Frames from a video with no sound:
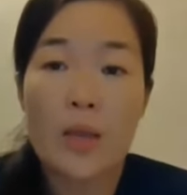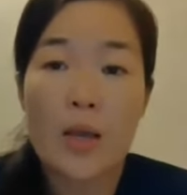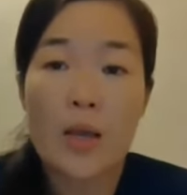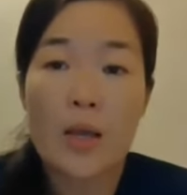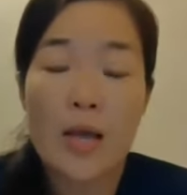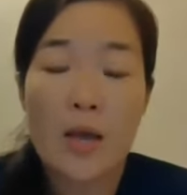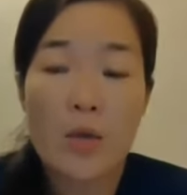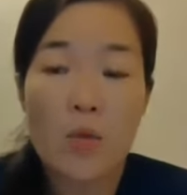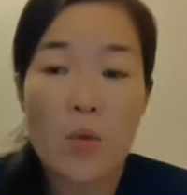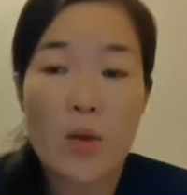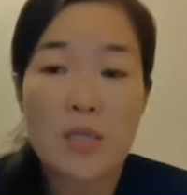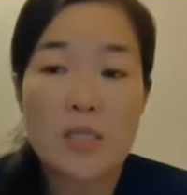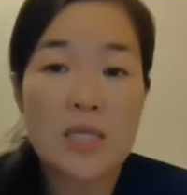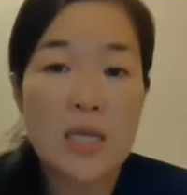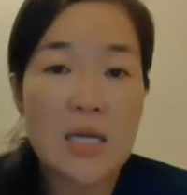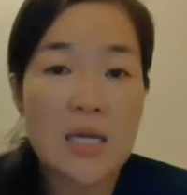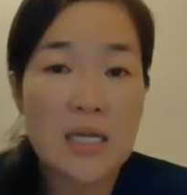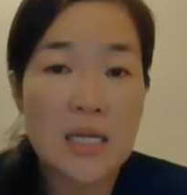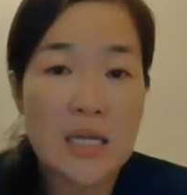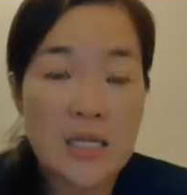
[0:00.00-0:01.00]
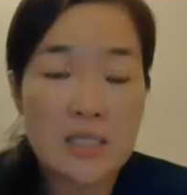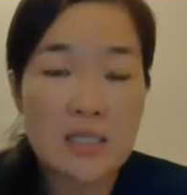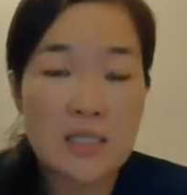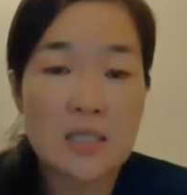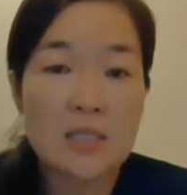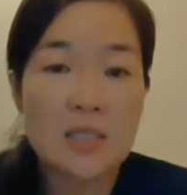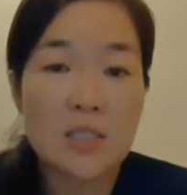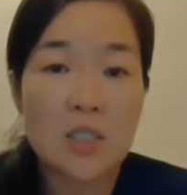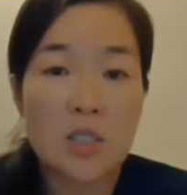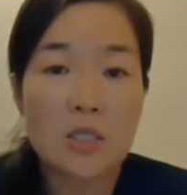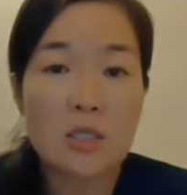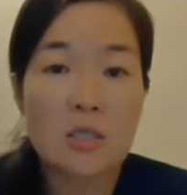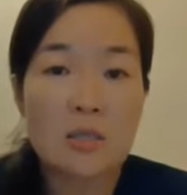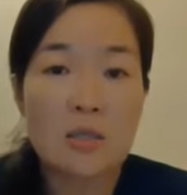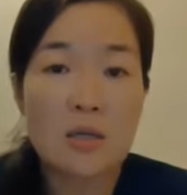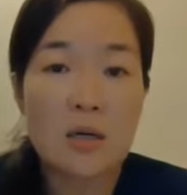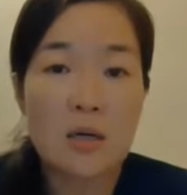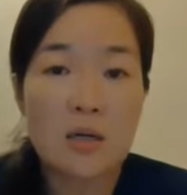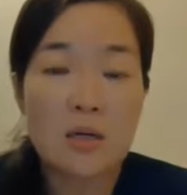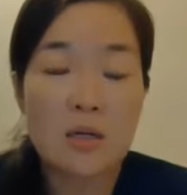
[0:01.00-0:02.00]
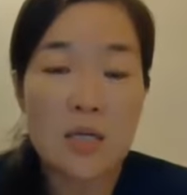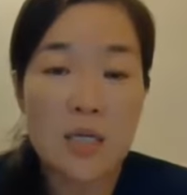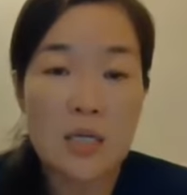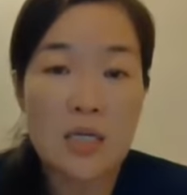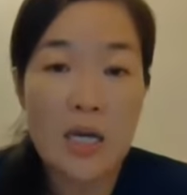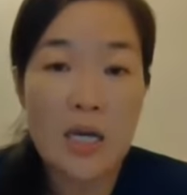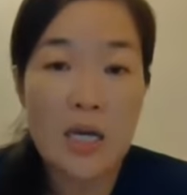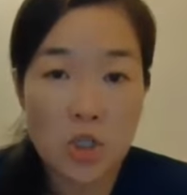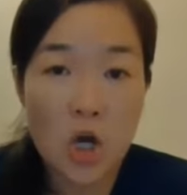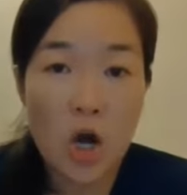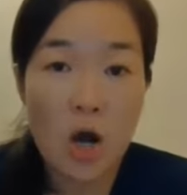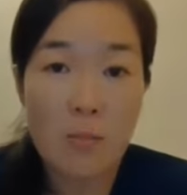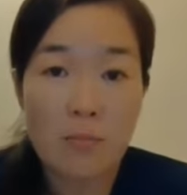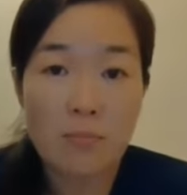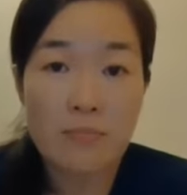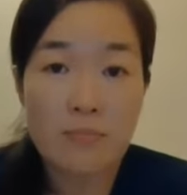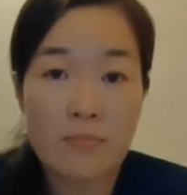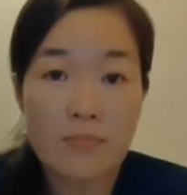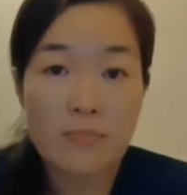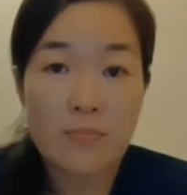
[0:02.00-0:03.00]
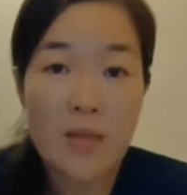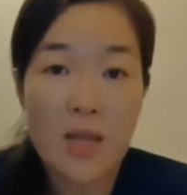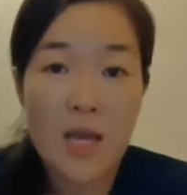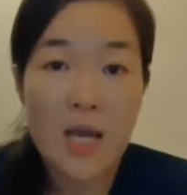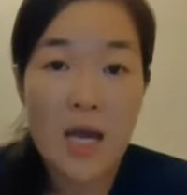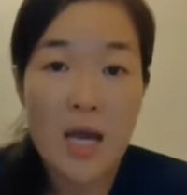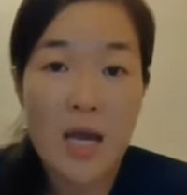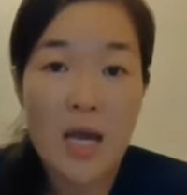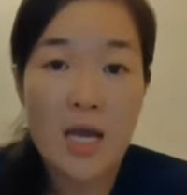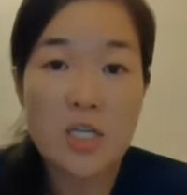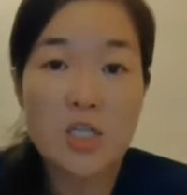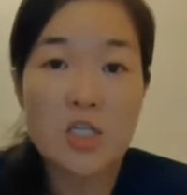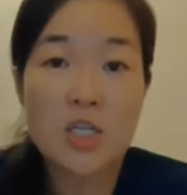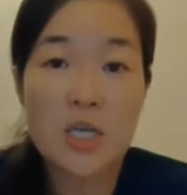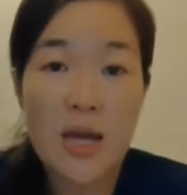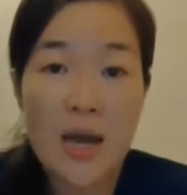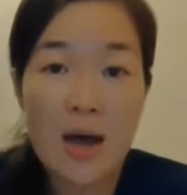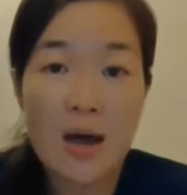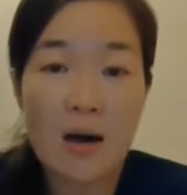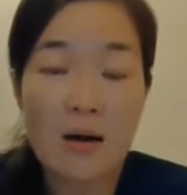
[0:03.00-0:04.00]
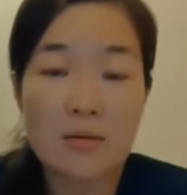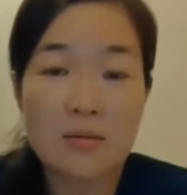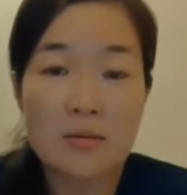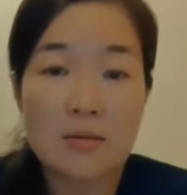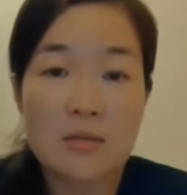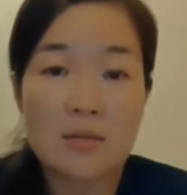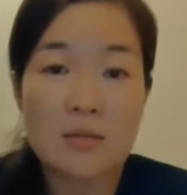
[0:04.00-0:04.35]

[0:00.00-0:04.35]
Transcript: then once they did, the, uh, did their job, HDL